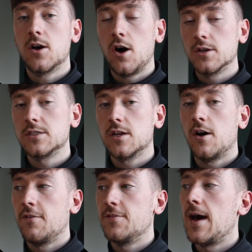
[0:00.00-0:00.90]
cost
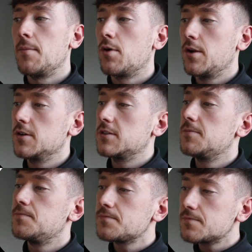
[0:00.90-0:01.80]
of that product.
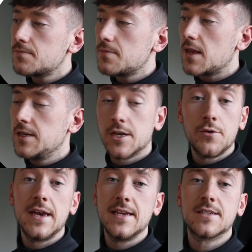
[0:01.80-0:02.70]
So
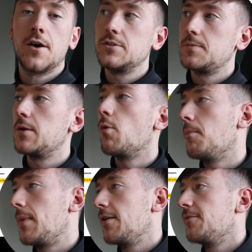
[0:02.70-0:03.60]
it is going to be
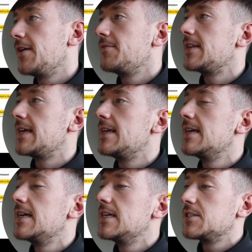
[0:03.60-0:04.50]
£1.50.
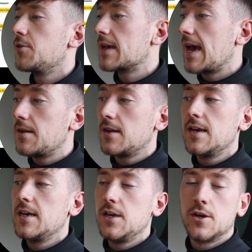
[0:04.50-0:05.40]
So again,
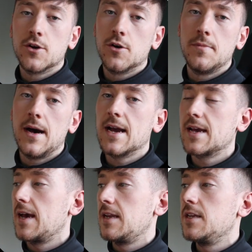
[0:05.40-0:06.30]
you can come
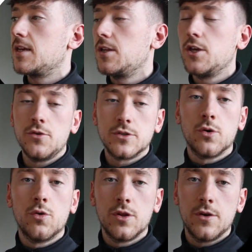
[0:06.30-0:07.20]
back and you can use
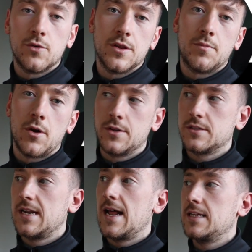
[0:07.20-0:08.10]
all your other
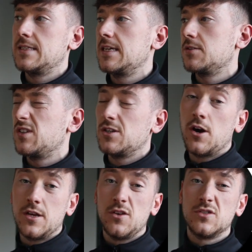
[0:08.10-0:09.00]
product analysis, which
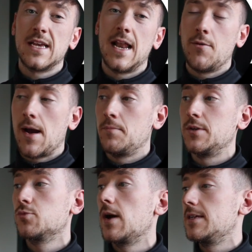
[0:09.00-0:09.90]
I use Seller Ramp
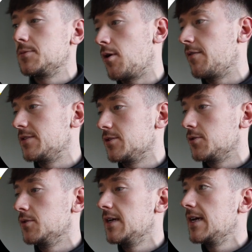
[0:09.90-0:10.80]
as well as
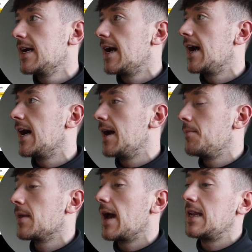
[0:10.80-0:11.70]
Profitl,
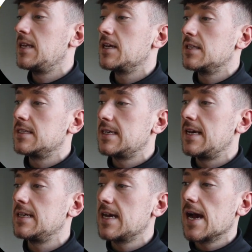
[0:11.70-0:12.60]
and you can
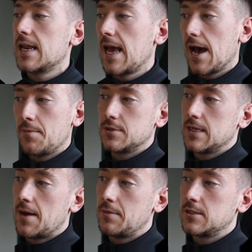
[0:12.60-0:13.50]
see exactly how
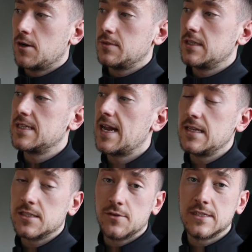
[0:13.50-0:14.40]
many times it's
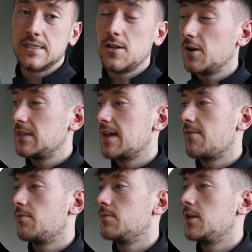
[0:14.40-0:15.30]
selling. So it's
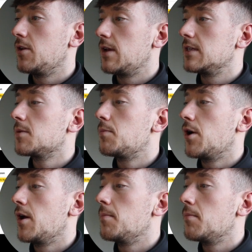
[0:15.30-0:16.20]
97 units
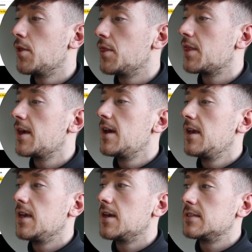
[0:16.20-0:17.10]
per month.
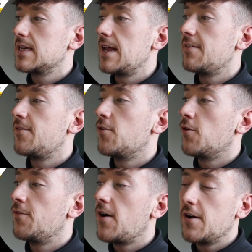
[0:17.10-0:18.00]
You can sell it
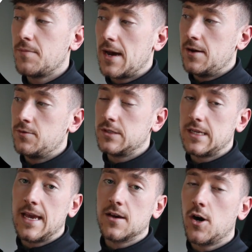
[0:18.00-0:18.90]
for
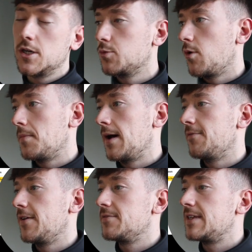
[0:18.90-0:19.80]
£5, it costs
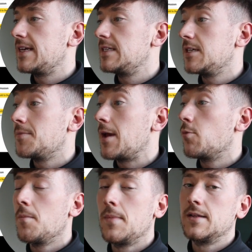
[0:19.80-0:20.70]
£1.50, so you make
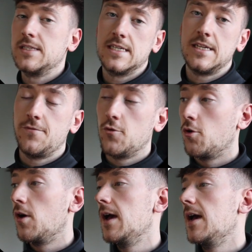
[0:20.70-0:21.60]

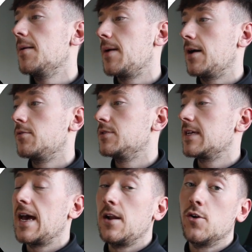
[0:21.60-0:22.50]
£1.64
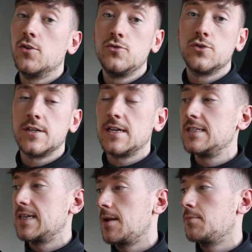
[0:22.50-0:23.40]
and
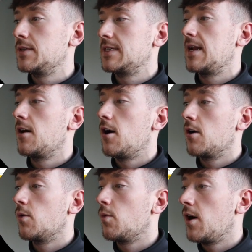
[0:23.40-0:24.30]
110%
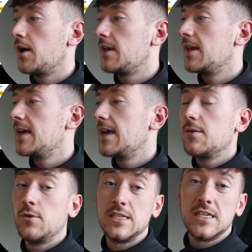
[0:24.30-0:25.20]
ROI,
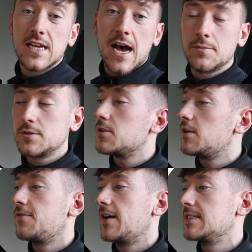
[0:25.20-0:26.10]
which is
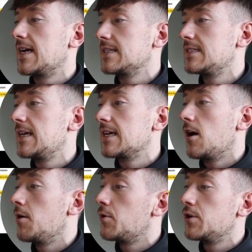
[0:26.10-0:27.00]
absolutely fantastic.
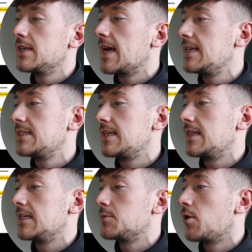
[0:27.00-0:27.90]
I'm ungated
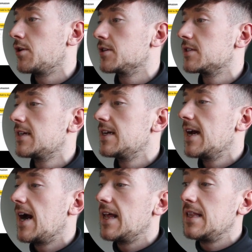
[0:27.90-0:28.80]
in this product.
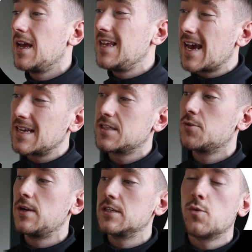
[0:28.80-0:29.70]
And yes,
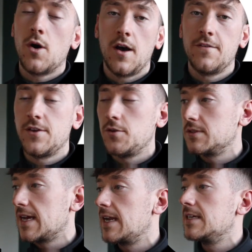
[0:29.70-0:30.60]
there is quite a few
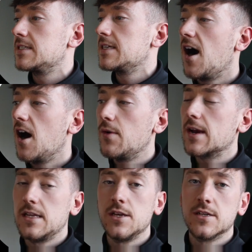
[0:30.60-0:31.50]
sellers. I
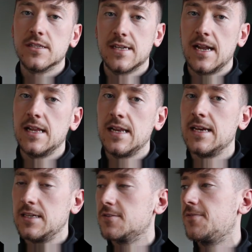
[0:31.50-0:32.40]
reckon you could sell at
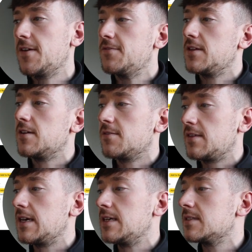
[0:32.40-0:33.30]
least 50 of
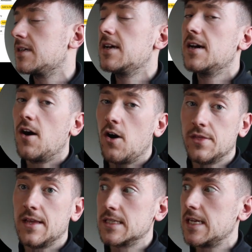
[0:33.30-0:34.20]
these
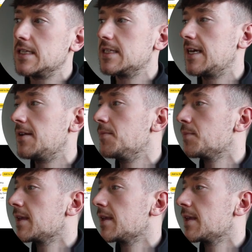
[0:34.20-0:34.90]
on this listing.